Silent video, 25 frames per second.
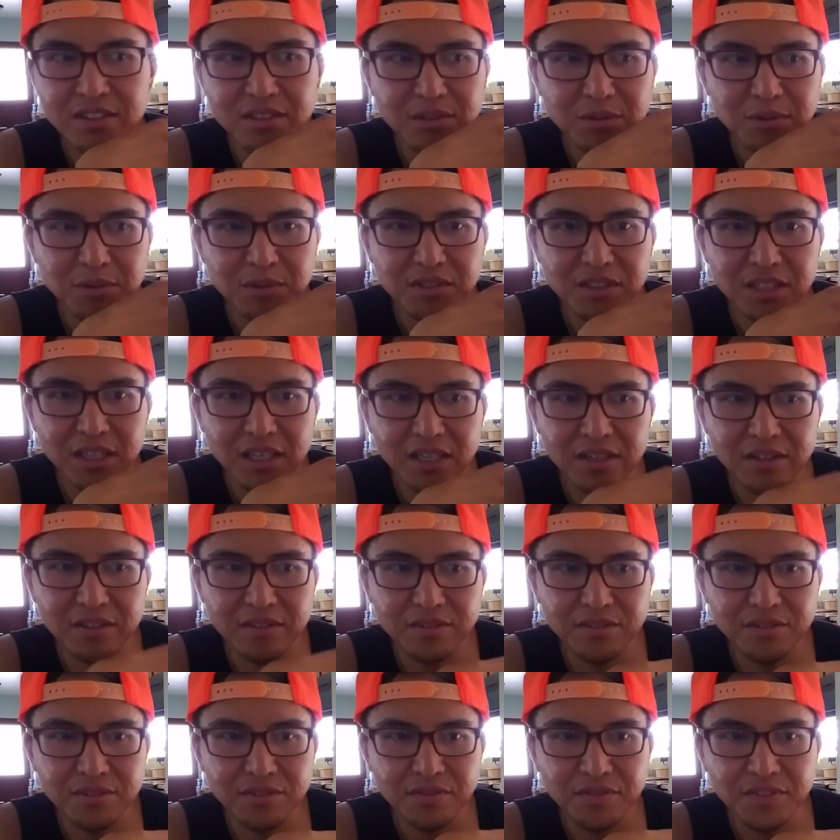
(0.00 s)
a whole lot
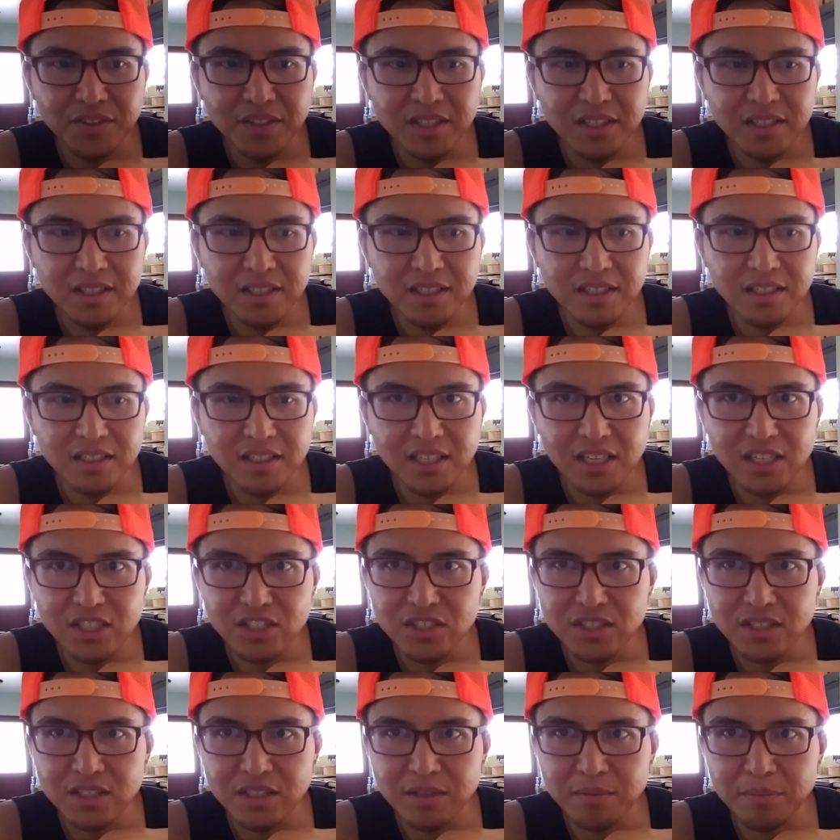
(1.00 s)
of
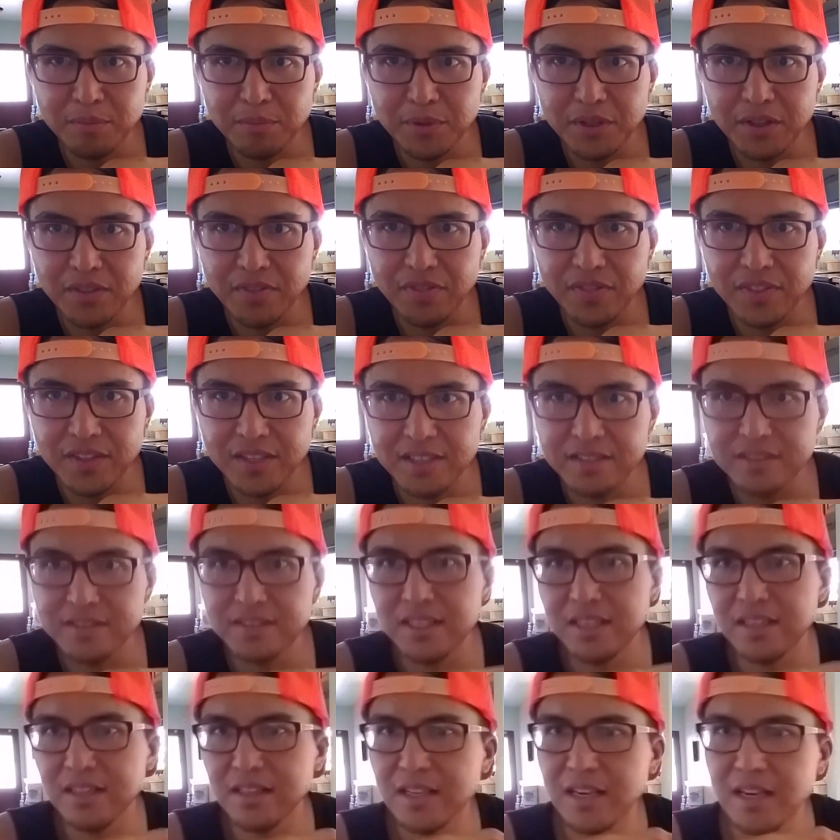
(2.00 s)
ketchup and things
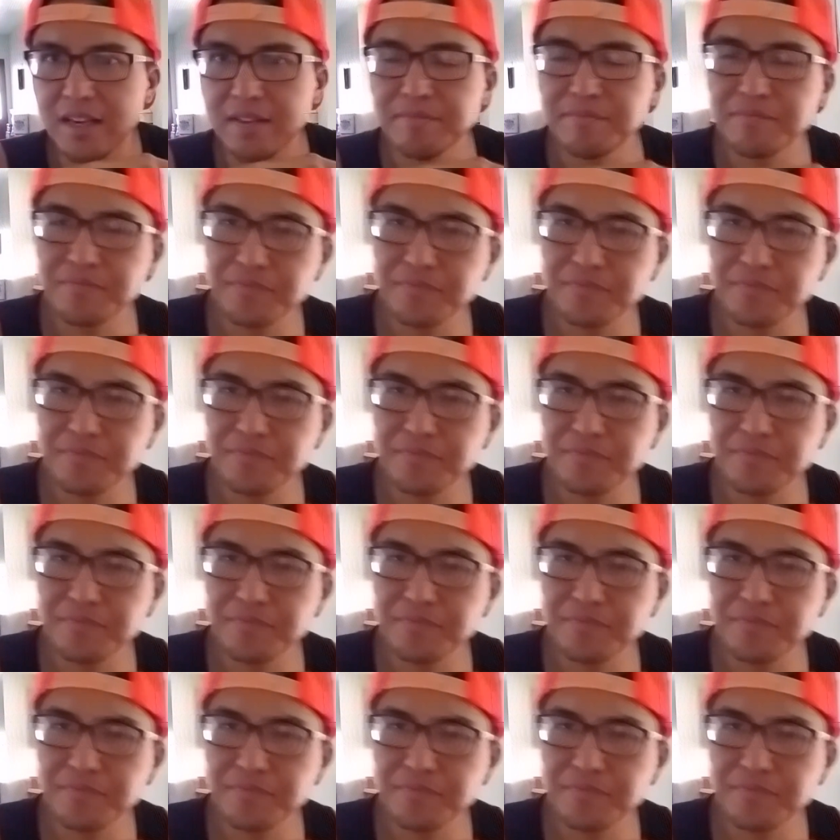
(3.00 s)
like that.